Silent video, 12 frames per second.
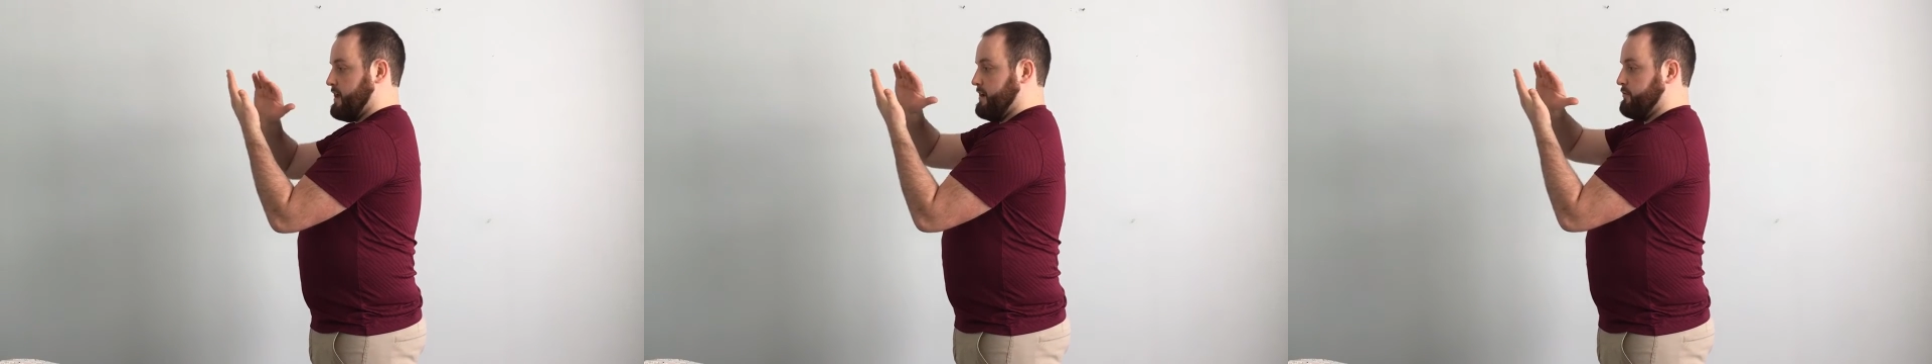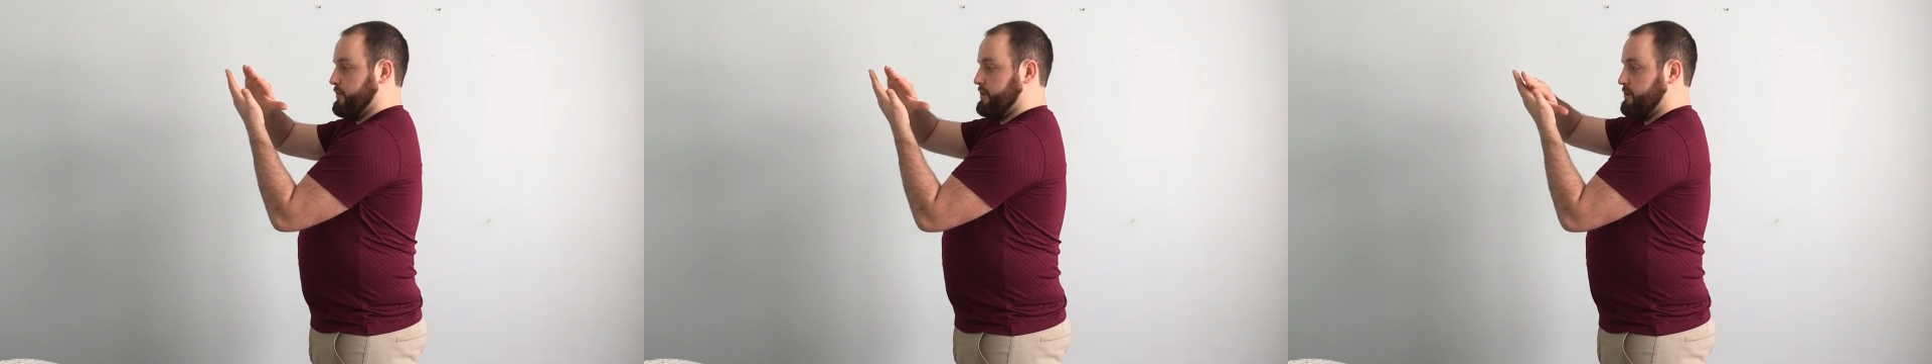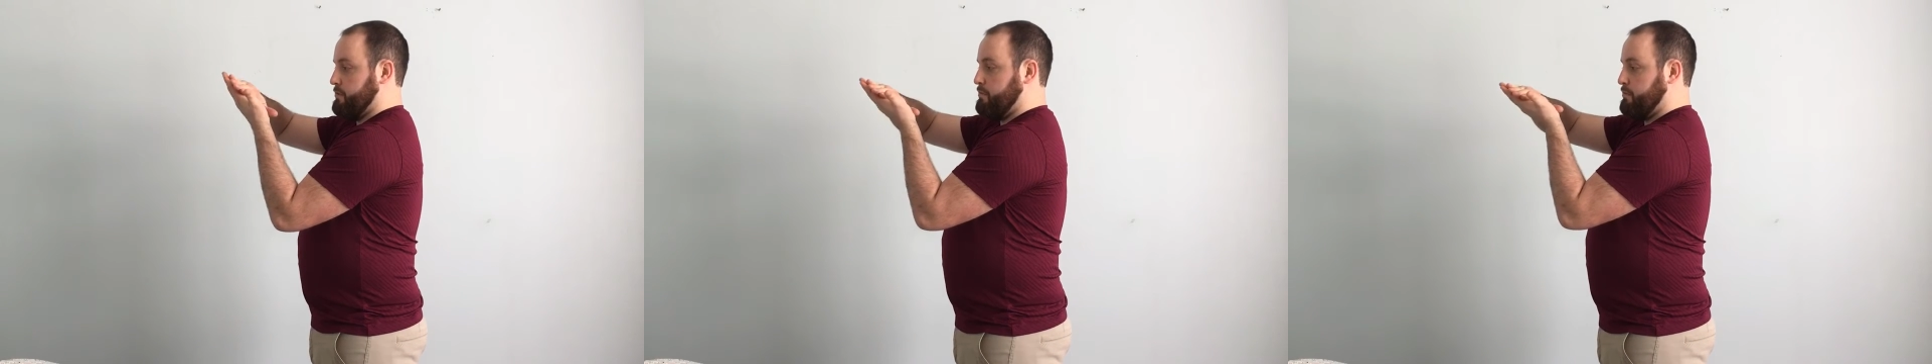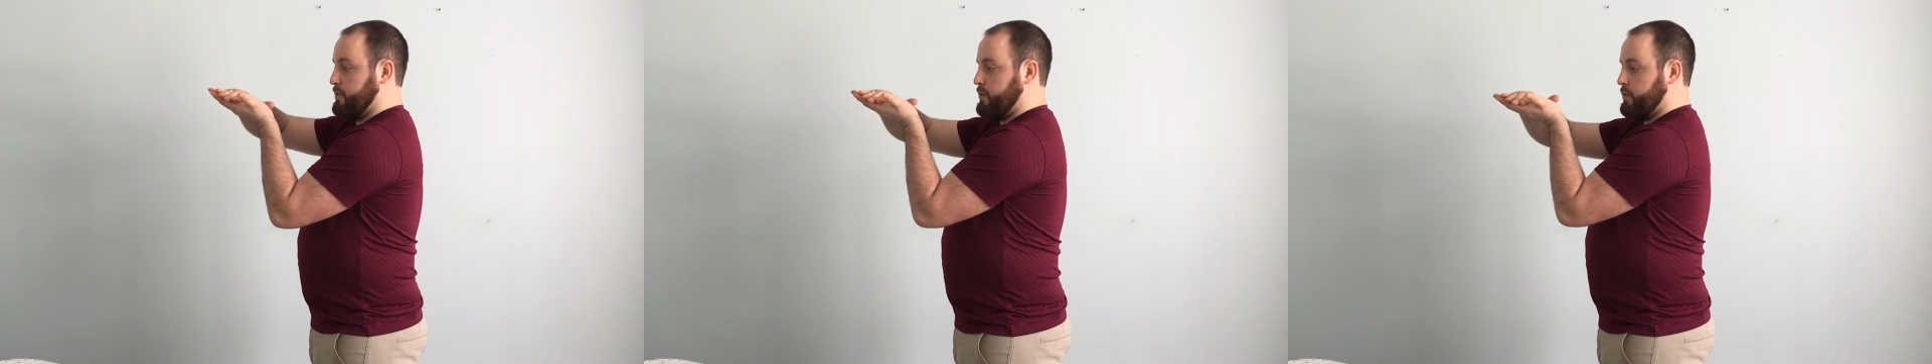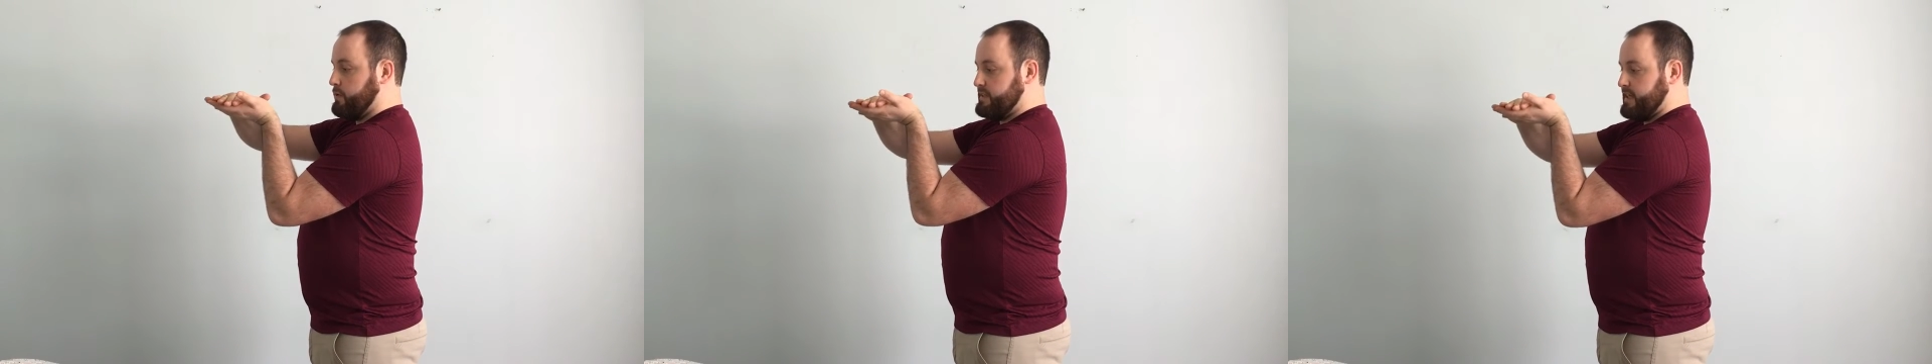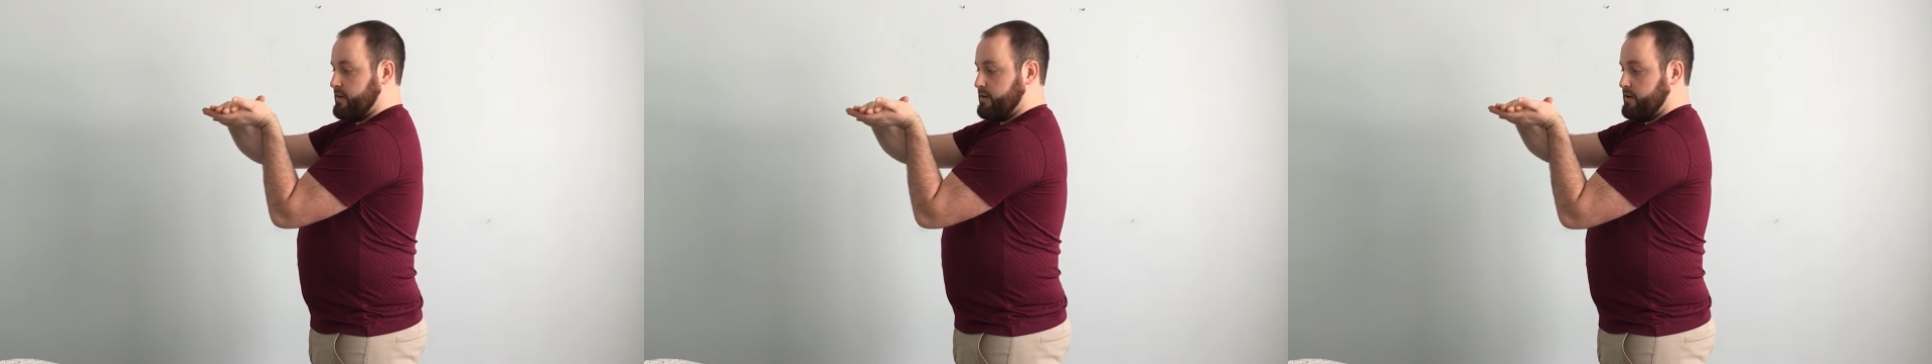We're going to pull
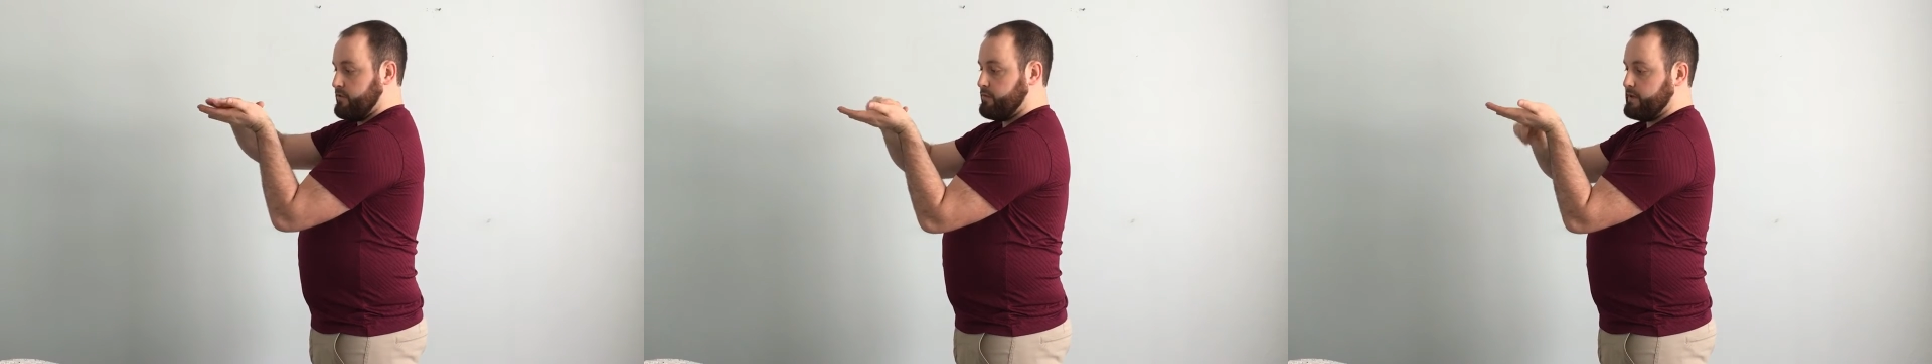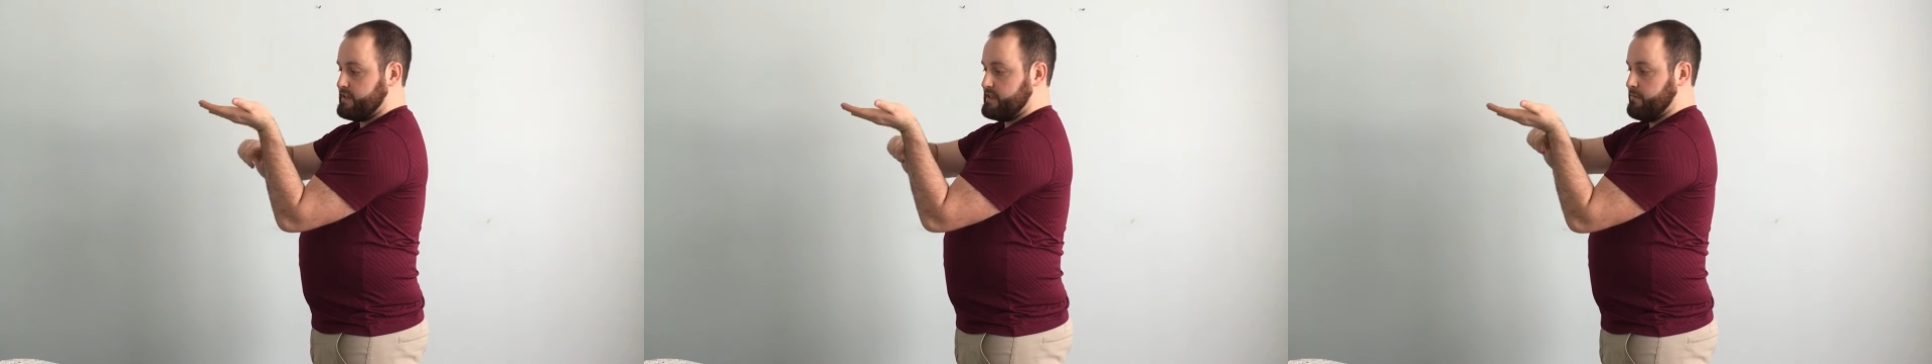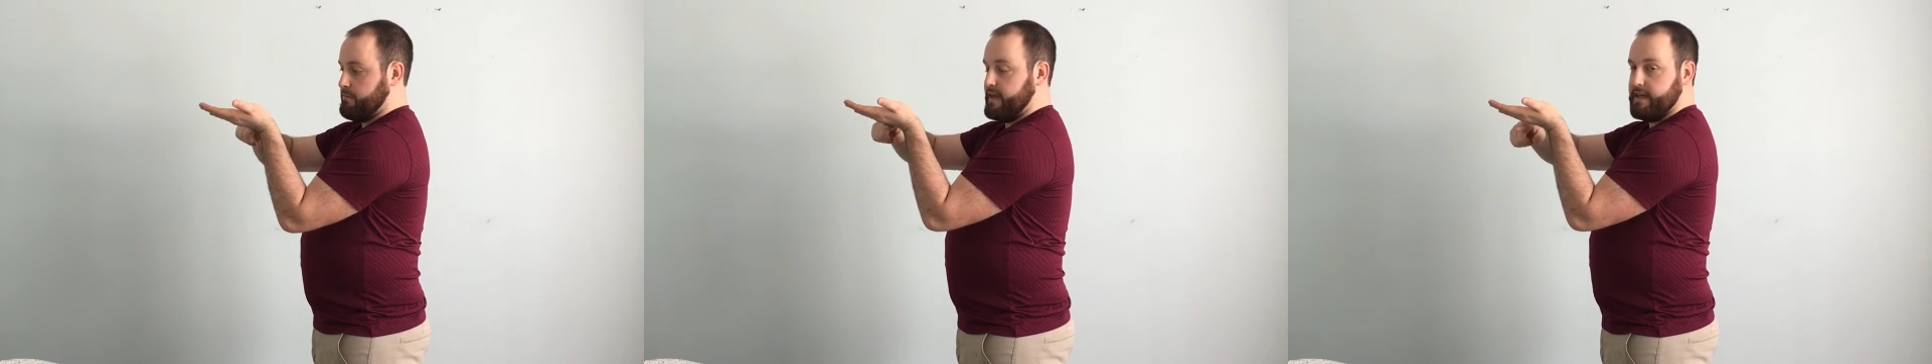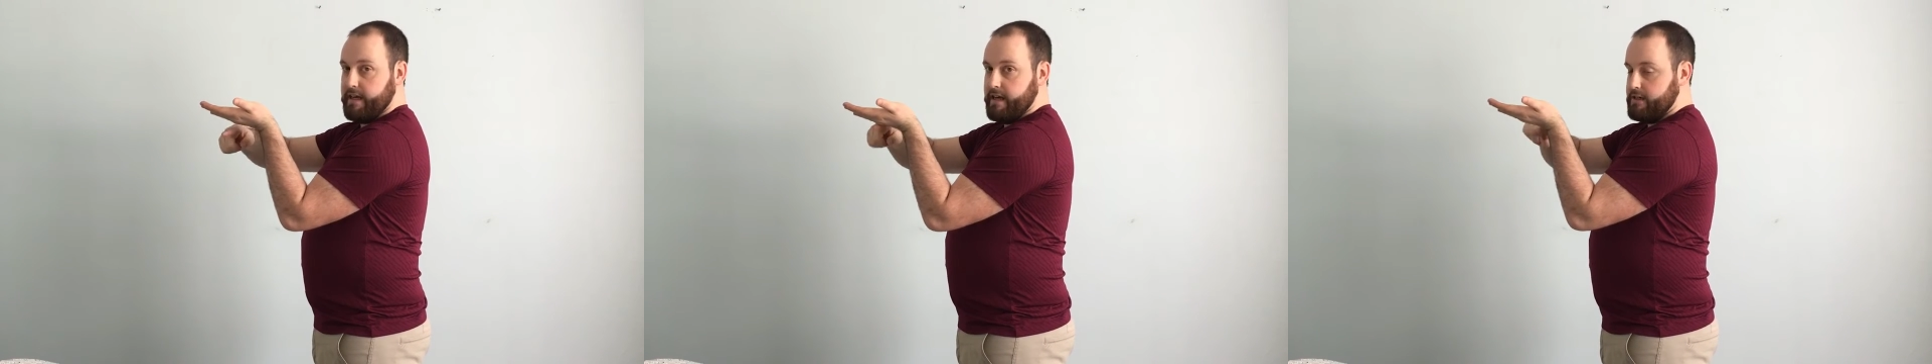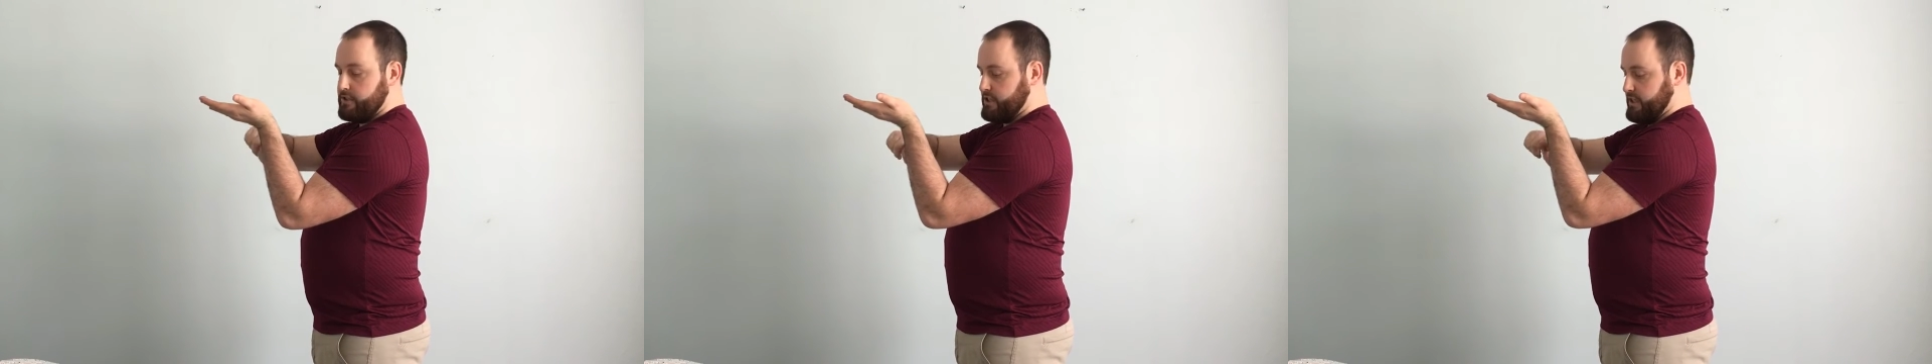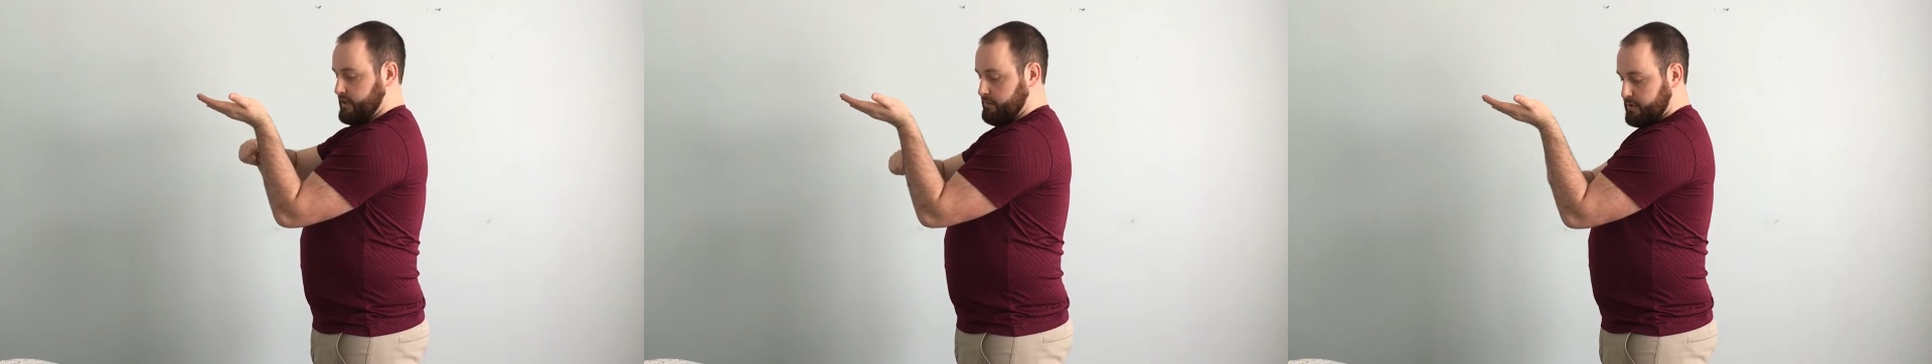down on the wrist to make an L
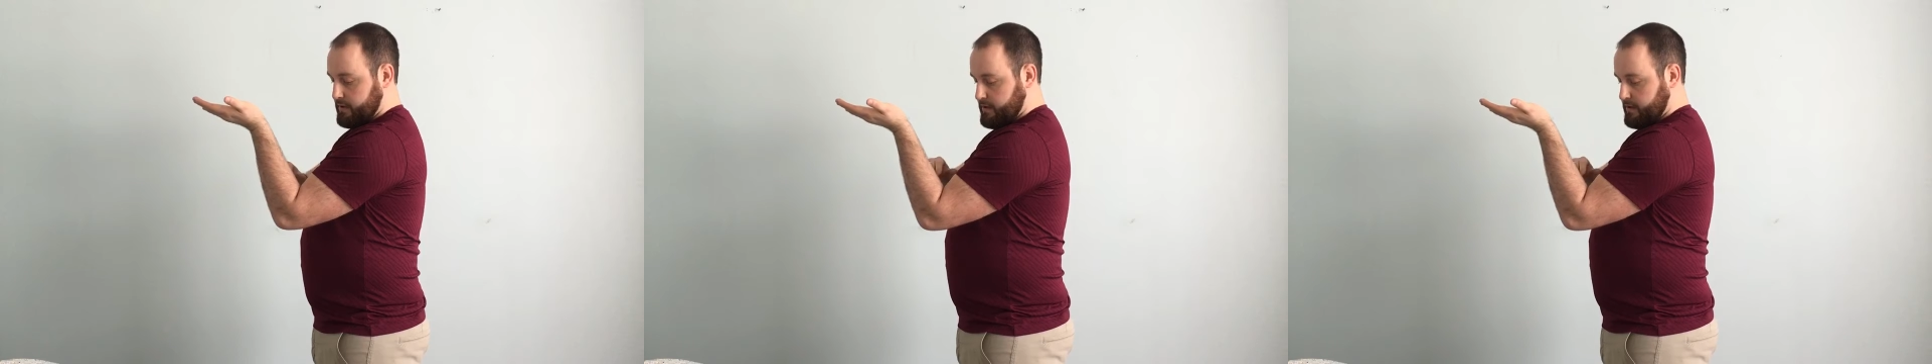shape.